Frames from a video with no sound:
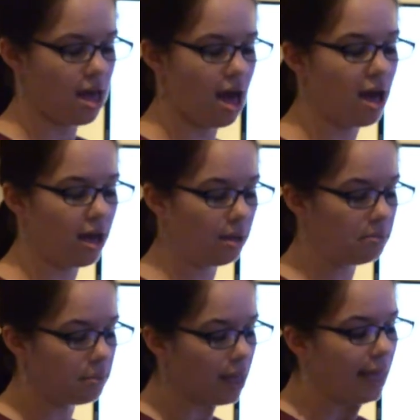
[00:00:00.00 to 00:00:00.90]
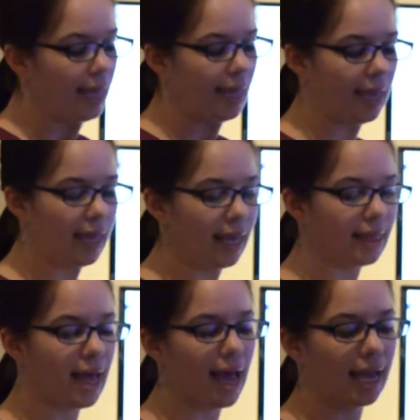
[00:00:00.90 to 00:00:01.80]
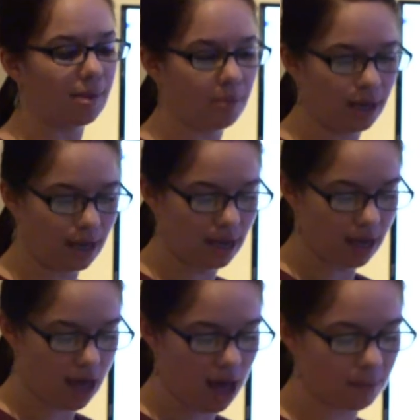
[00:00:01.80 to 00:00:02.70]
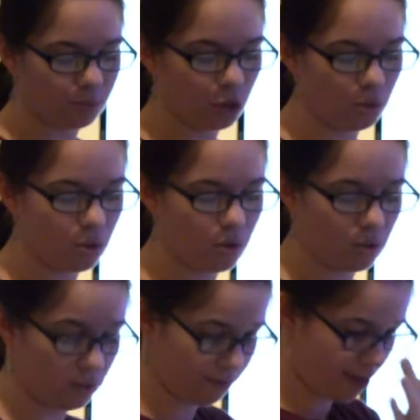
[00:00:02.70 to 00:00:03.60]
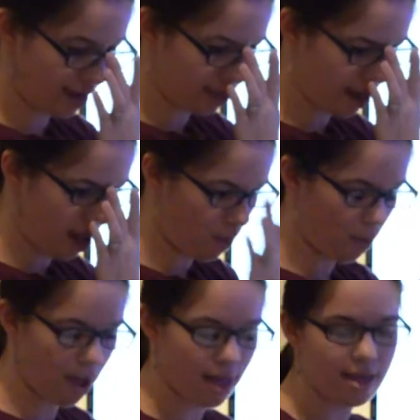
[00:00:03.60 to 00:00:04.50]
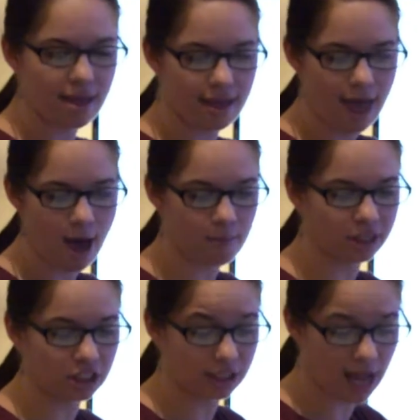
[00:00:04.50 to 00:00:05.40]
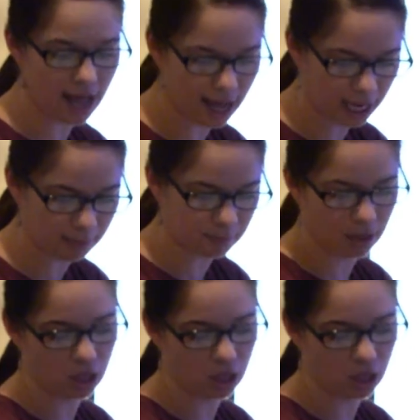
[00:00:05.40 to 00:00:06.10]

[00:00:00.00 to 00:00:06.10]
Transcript: In the IEP, you will find out how much time